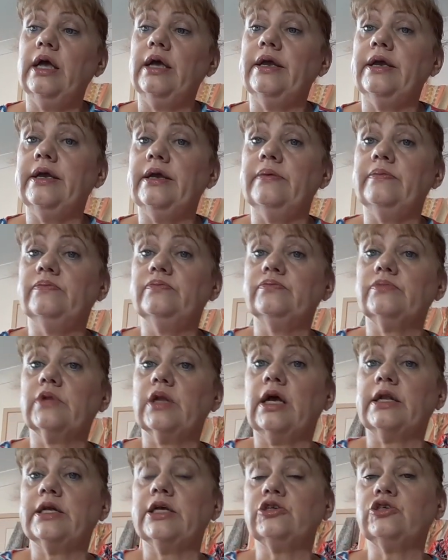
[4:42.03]

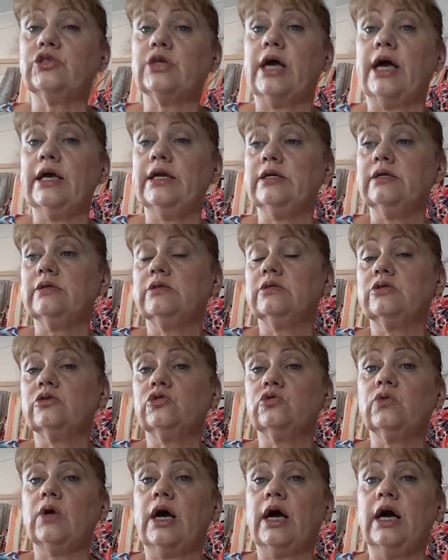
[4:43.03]
I did try
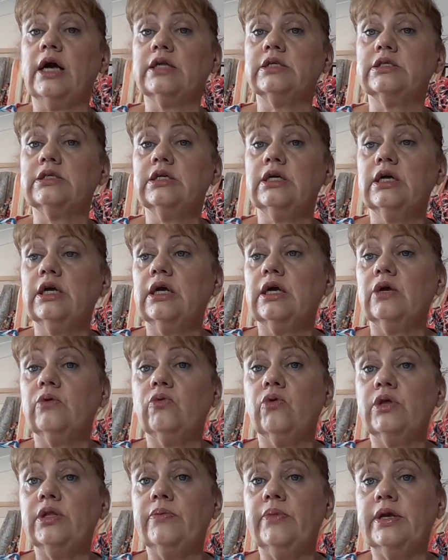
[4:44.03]
so hard
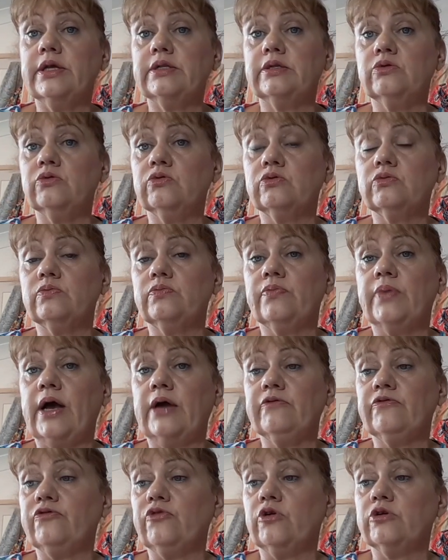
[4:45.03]
while they made, you know, back
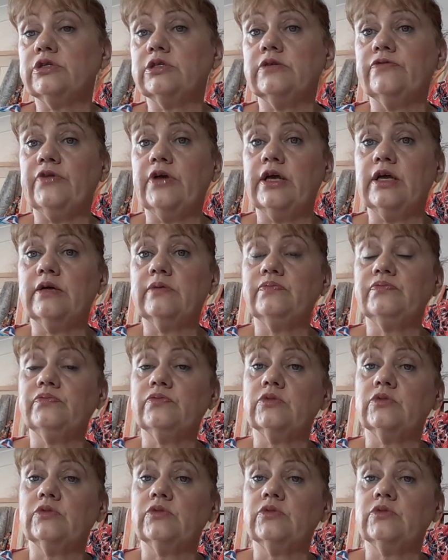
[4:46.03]
and forth to the vet.